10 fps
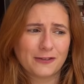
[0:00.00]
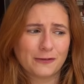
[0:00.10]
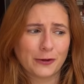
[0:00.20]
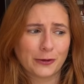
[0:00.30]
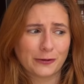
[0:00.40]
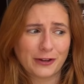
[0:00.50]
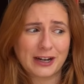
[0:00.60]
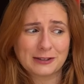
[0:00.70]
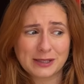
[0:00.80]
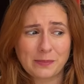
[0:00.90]
for
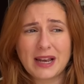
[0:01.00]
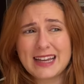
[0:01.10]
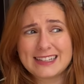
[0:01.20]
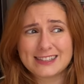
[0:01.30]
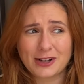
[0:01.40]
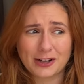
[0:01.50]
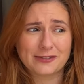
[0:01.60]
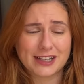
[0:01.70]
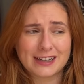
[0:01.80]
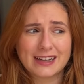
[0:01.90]
Fennell to place
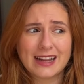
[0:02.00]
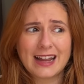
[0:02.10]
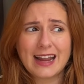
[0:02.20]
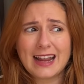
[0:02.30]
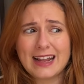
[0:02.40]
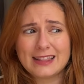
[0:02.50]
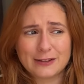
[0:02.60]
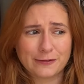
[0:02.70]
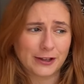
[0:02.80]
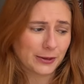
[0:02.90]
Oliver in
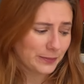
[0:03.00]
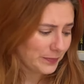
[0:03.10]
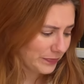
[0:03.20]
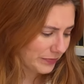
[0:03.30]
the film.